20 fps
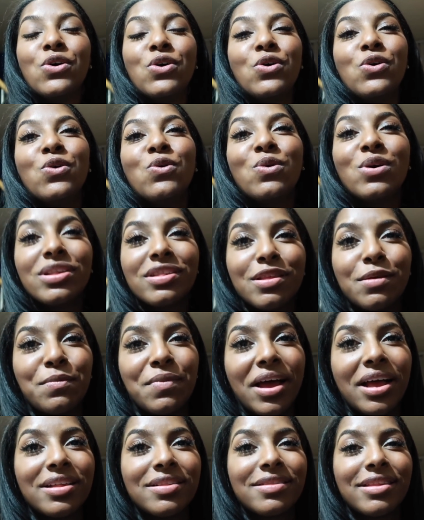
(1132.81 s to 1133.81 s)
who was the
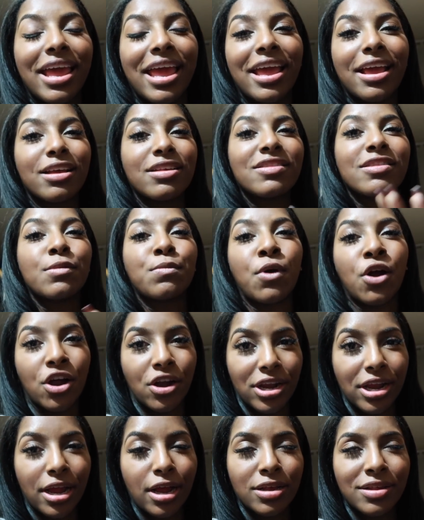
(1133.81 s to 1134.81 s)
best A S M
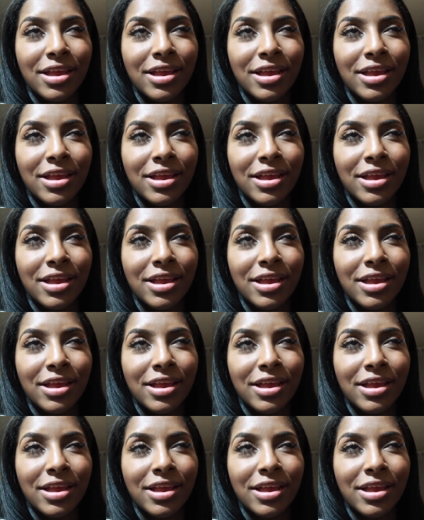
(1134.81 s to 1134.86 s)
R